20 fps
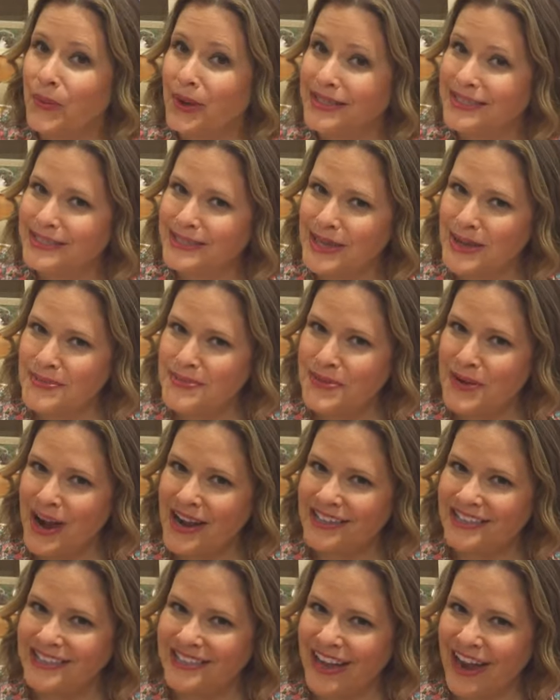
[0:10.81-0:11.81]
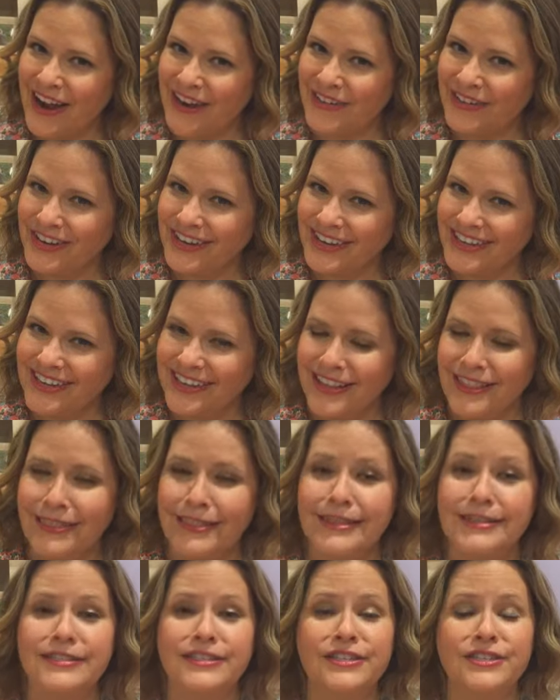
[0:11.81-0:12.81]
What's up, Watchtower?
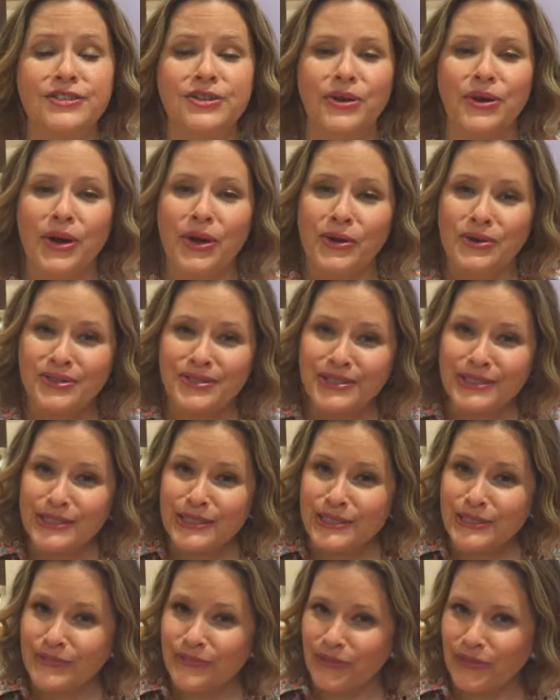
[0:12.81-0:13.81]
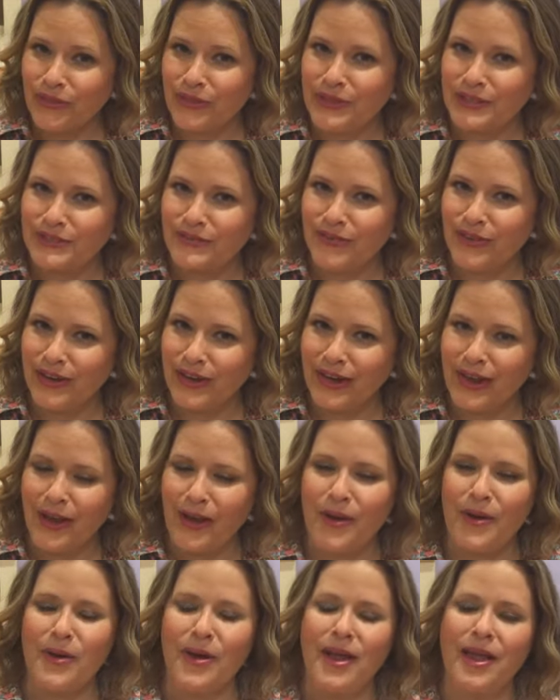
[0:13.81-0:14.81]
This is your hostess for this
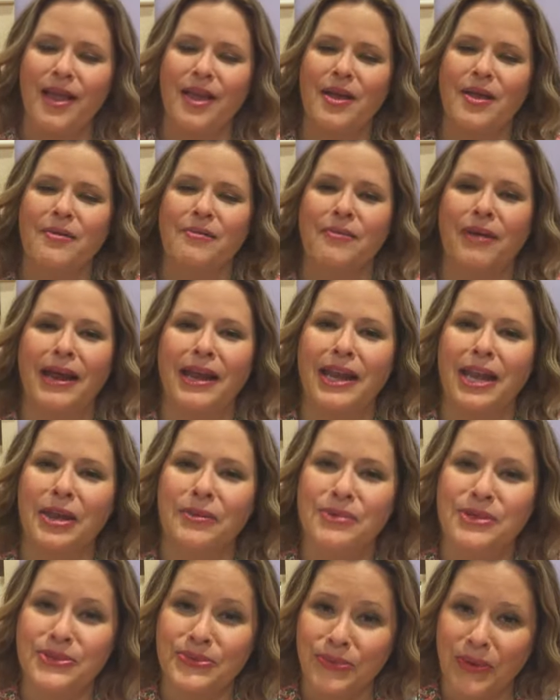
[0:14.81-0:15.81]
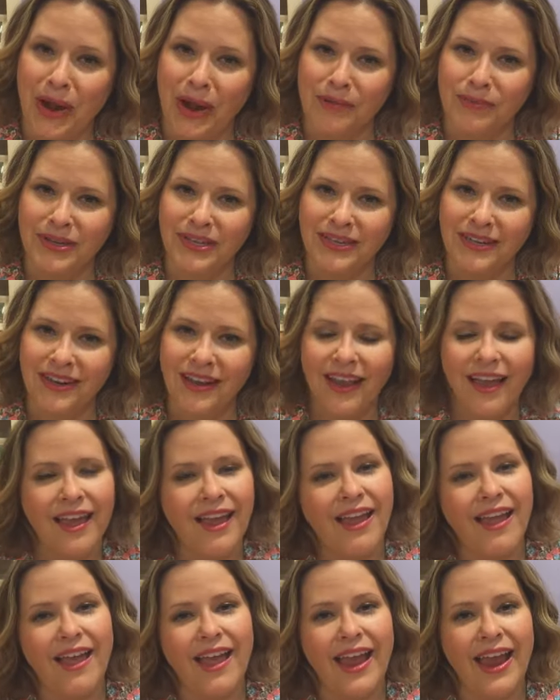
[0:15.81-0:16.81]
video. My name is Robin,
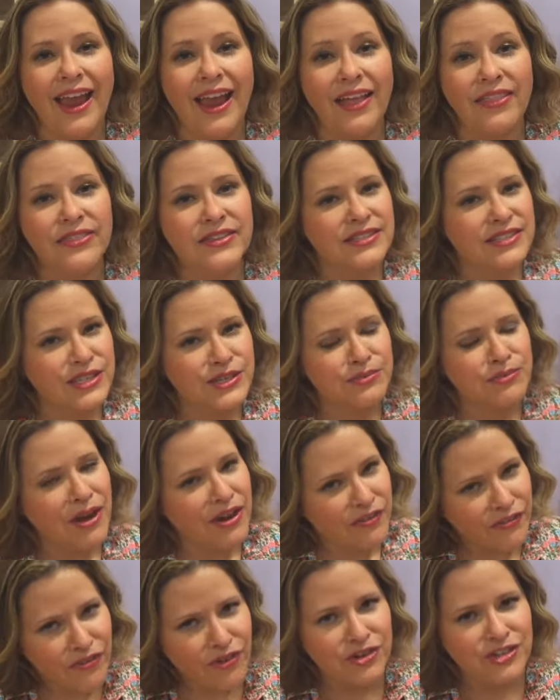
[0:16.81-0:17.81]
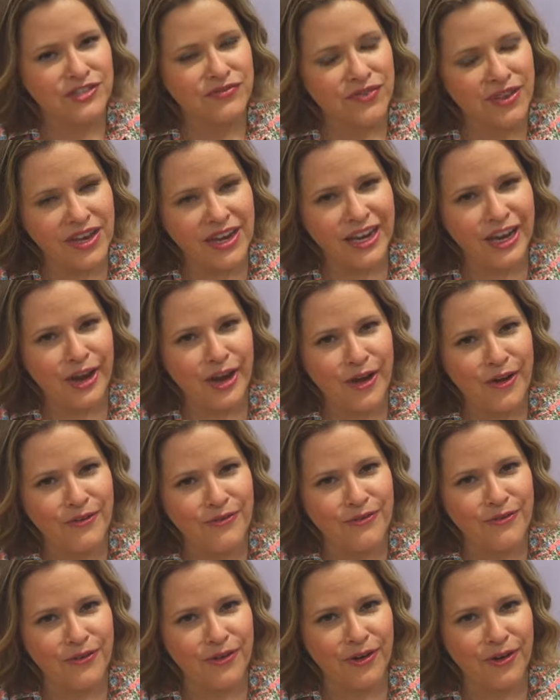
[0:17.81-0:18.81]
and this is my first
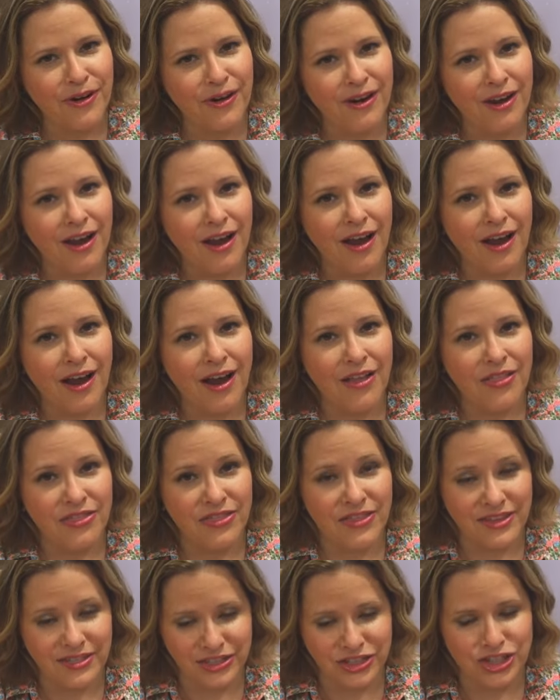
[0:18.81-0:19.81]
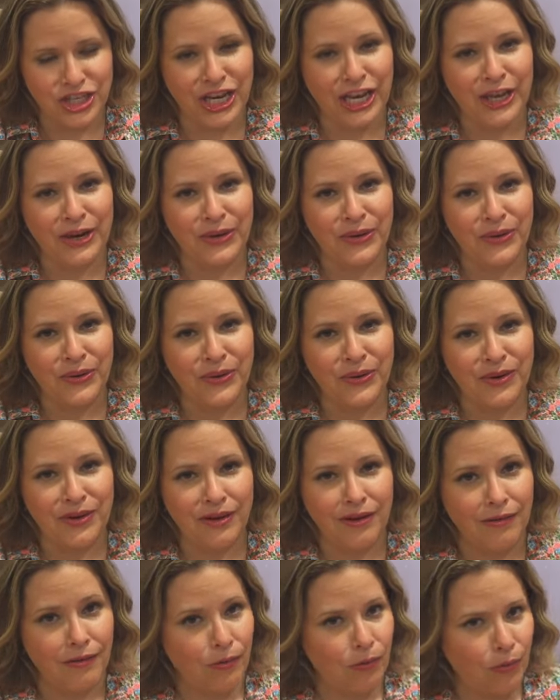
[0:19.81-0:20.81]
video for this channel,
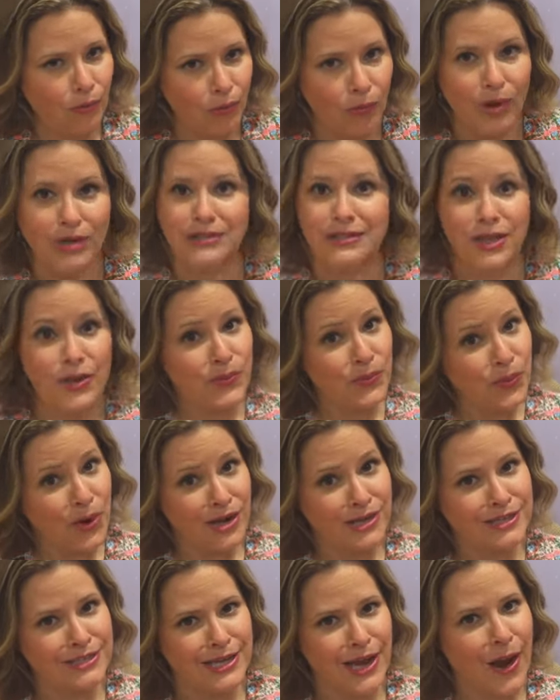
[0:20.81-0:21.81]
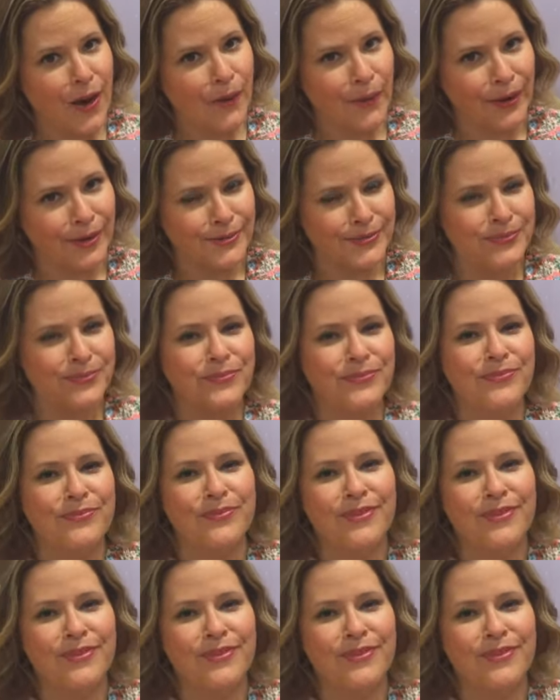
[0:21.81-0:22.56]
What's Up Watchtower.